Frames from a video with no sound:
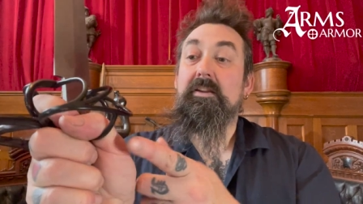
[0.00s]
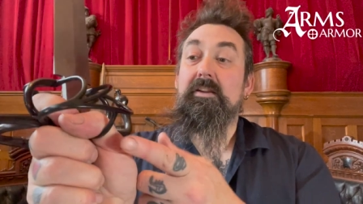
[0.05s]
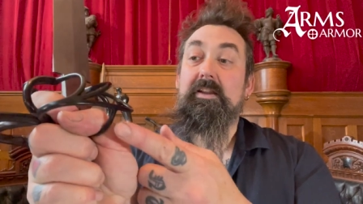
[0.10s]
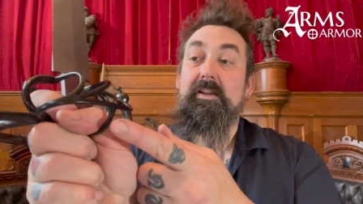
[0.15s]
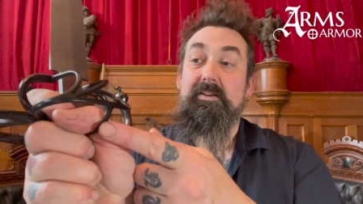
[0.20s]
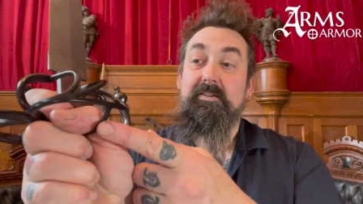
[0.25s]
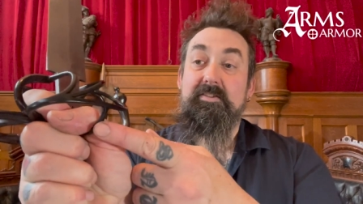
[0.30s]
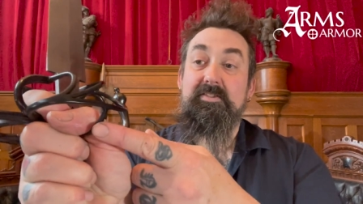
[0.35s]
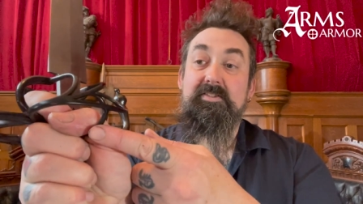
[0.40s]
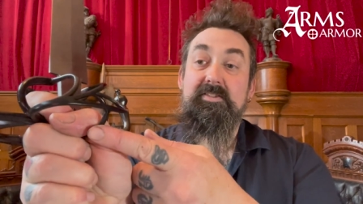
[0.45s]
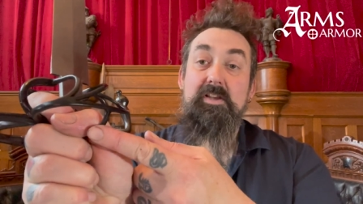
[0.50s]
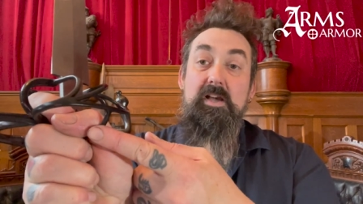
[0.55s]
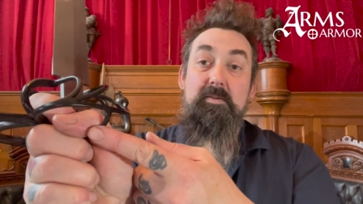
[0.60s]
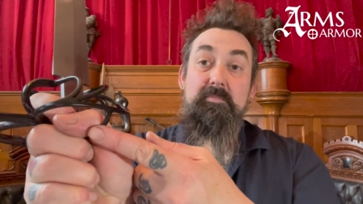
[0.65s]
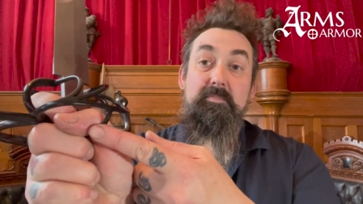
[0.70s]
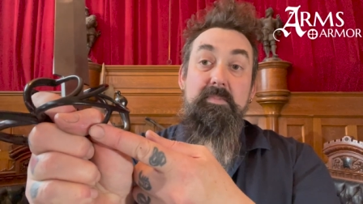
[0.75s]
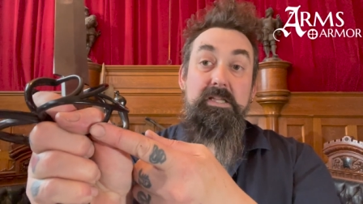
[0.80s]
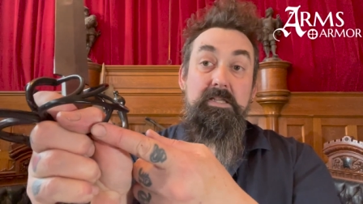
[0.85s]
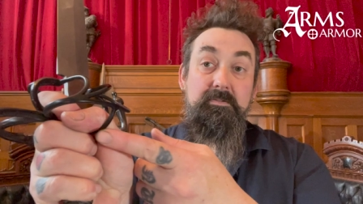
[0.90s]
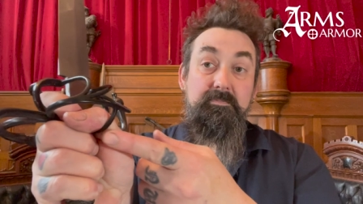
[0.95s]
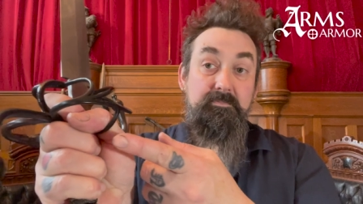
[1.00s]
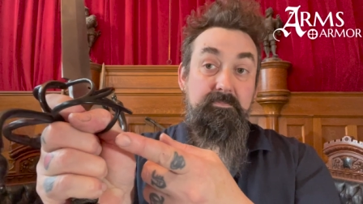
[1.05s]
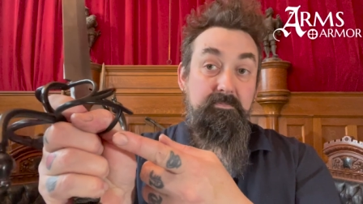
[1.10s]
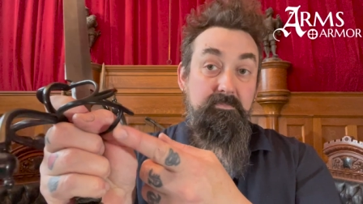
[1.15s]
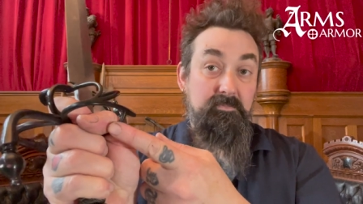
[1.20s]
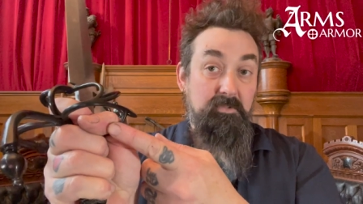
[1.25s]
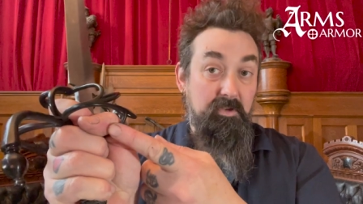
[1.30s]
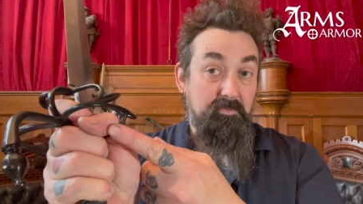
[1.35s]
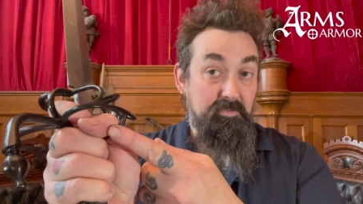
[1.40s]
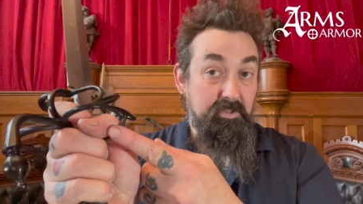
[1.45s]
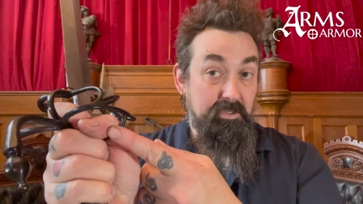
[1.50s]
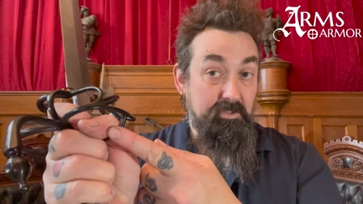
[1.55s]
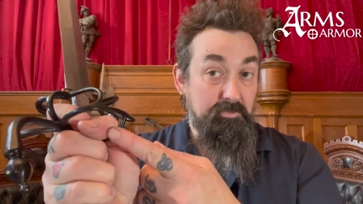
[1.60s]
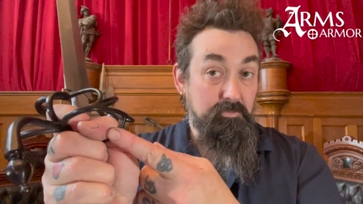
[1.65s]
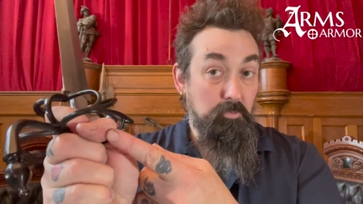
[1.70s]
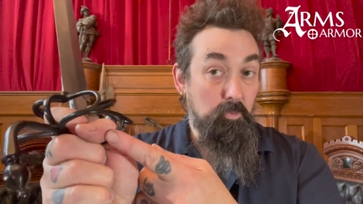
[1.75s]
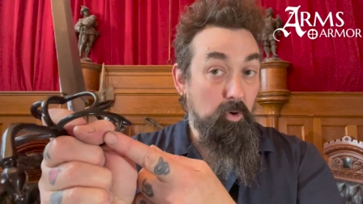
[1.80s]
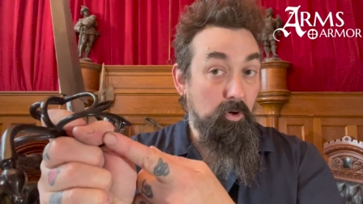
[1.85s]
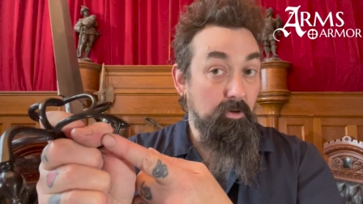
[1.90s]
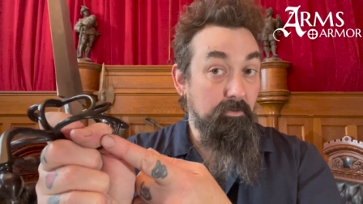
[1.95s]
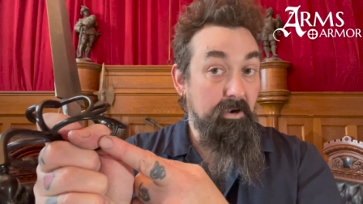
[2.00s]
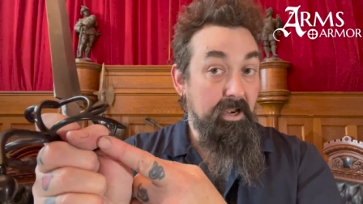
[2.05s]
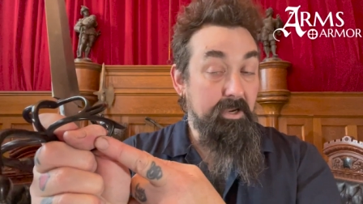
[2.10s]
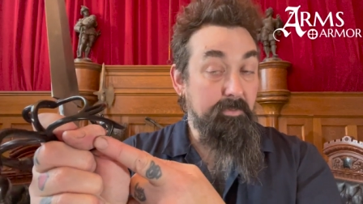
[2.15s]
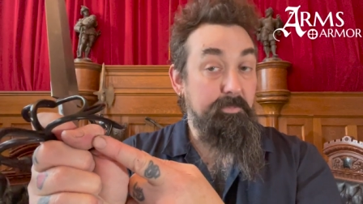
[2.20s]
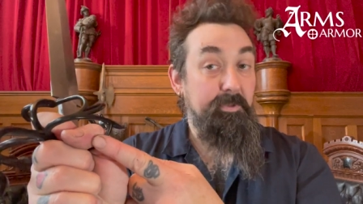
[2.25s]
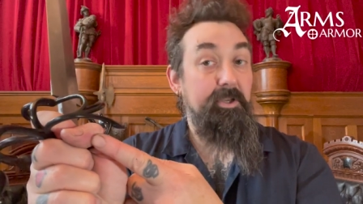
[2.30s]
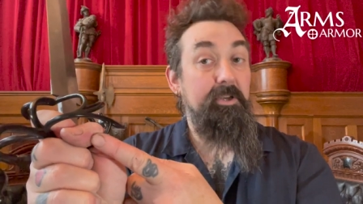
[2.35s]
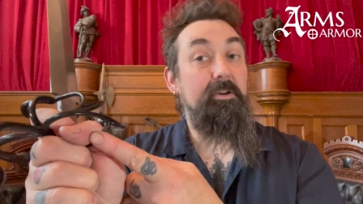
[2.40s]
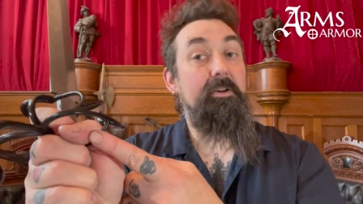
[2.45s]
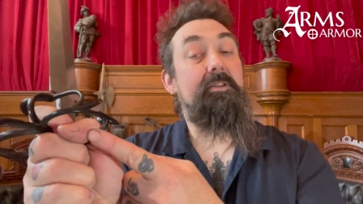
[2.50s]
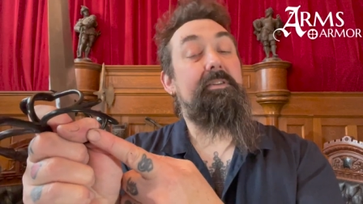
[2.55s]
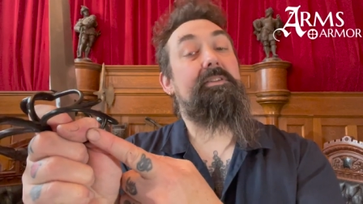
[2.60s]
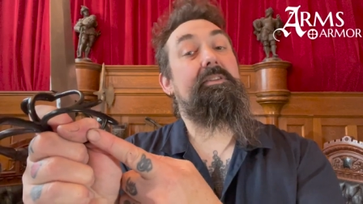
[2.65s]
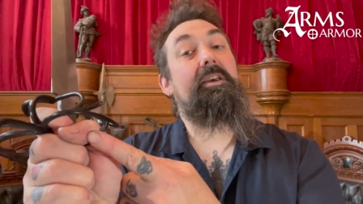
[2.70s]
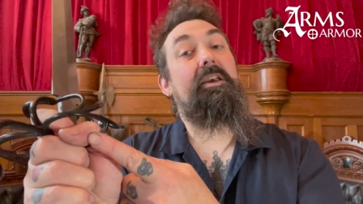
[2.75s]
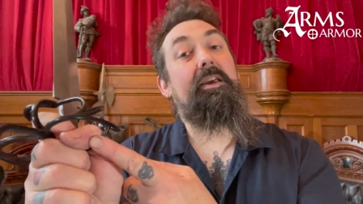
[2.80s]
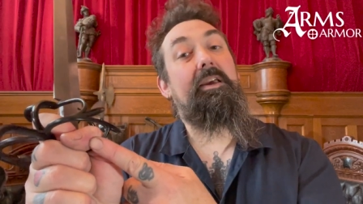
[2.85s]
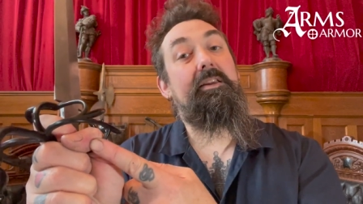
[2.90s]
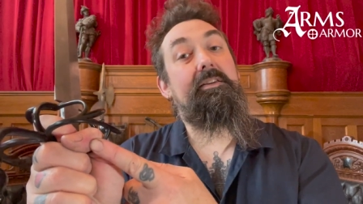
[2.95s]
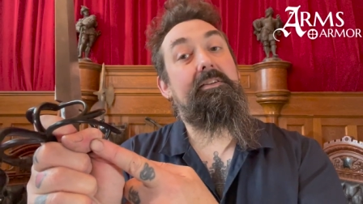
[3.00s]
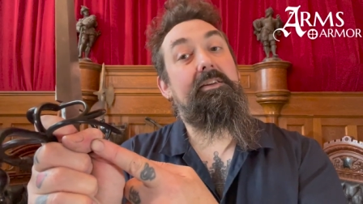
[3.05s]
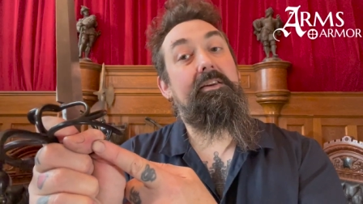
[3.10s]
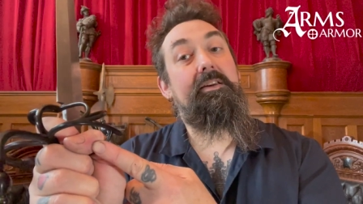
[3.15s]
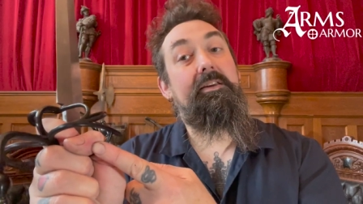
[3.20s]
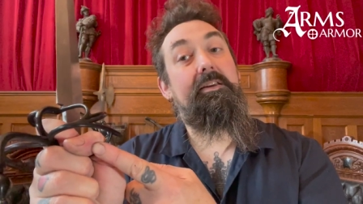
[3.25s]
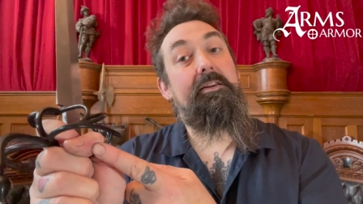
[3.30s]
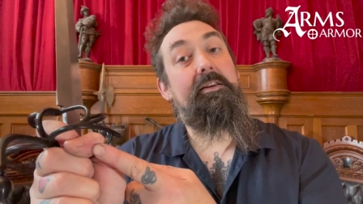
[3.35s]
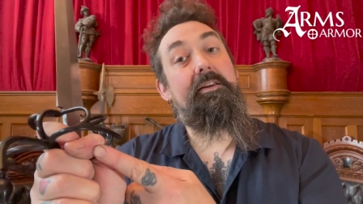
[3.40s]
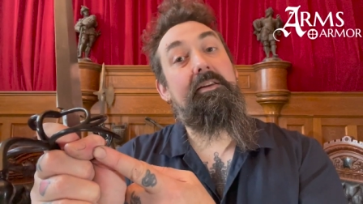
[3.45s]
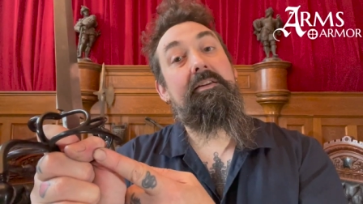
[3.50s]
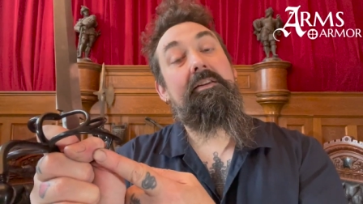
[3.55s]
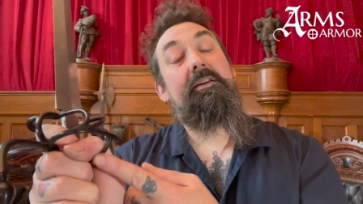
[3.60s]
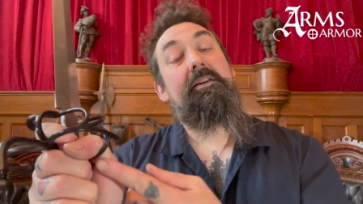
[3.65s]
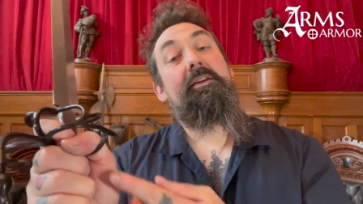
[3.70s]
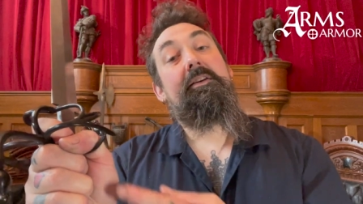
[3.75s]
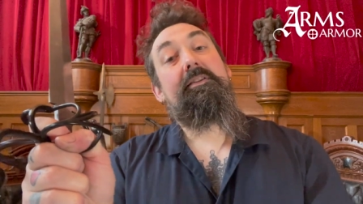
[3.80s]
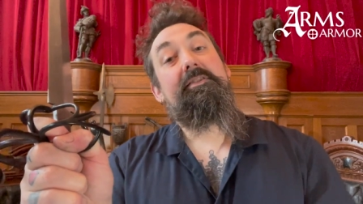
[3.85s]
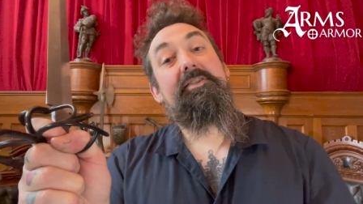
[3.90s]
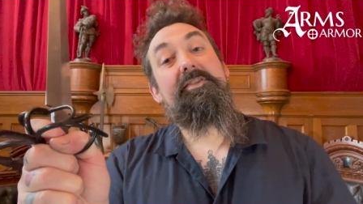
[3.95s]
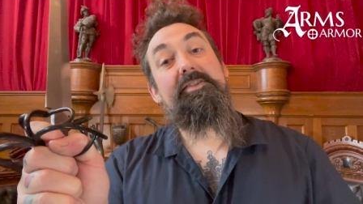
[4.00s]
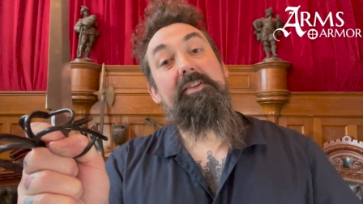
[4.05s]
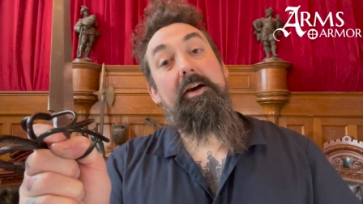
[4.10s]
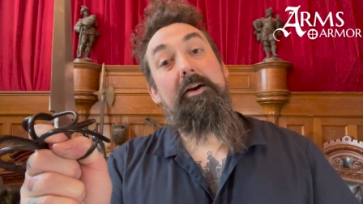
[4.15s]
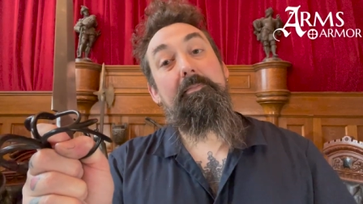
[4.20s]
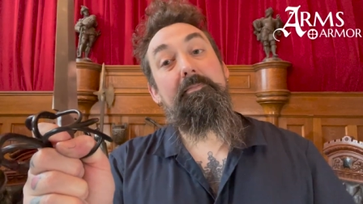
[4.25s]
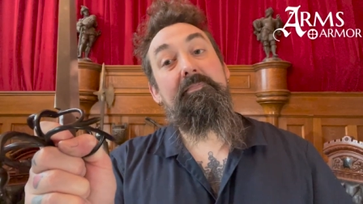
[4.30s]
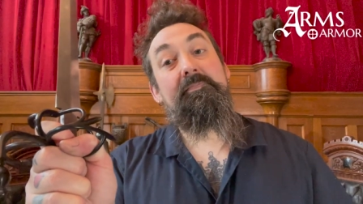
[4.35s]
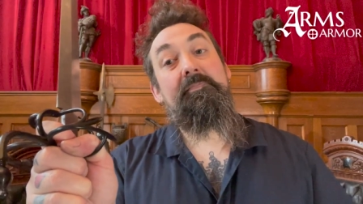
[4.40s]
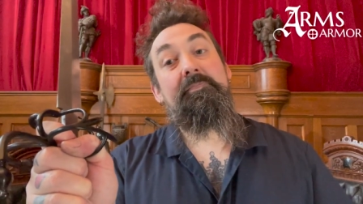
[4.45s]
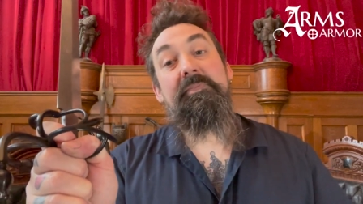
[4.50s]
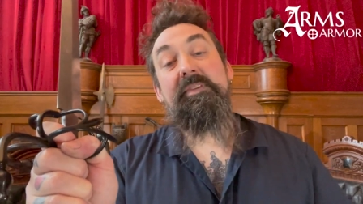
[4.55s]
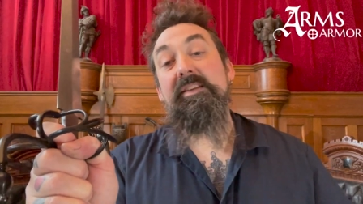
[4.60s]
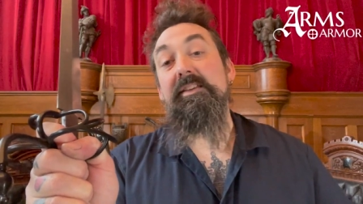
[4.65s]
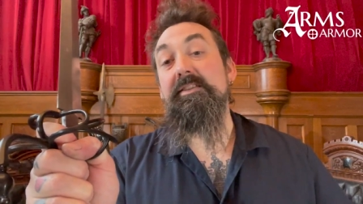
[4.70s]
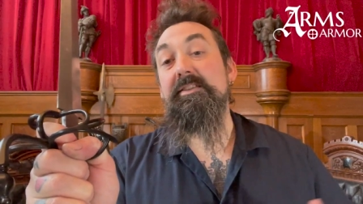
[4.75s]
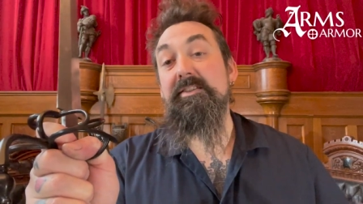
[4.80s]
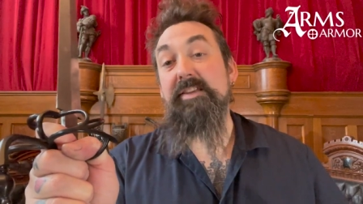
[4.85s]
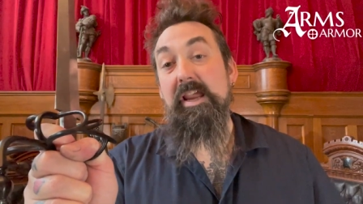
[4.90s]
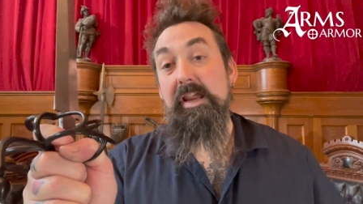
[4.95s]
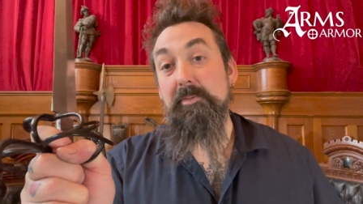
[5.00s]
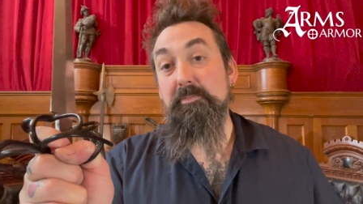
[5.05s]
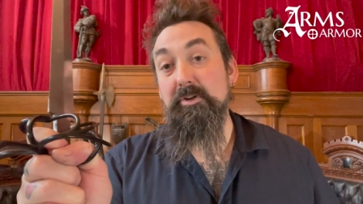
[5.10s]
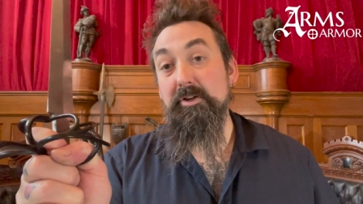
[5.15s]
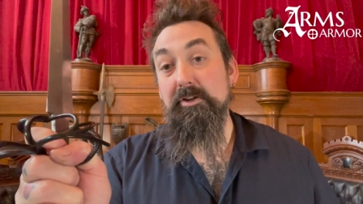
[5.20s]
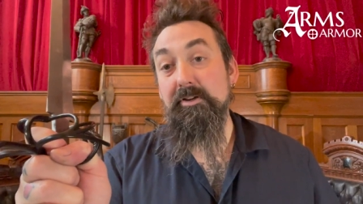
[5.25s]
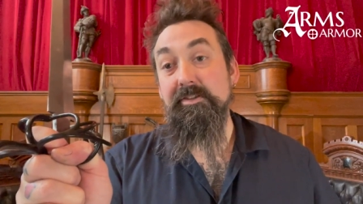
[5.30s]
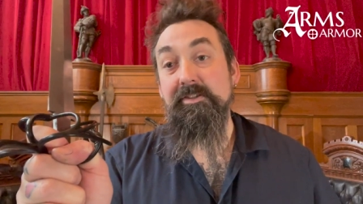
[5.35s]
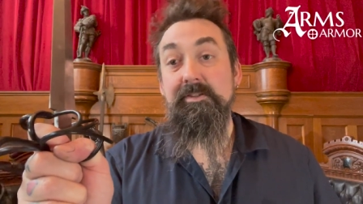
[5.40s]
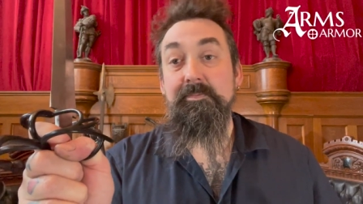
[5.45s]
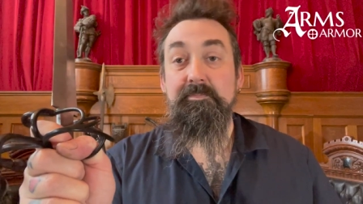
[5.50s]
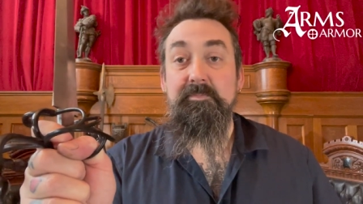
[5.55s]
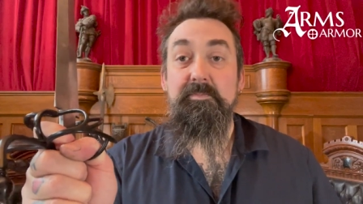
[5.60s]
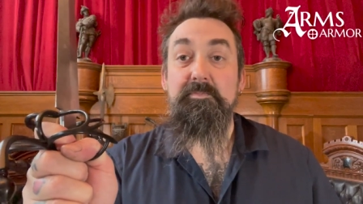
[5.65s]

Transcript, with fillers: in some of these war rapiers, and in some sabers,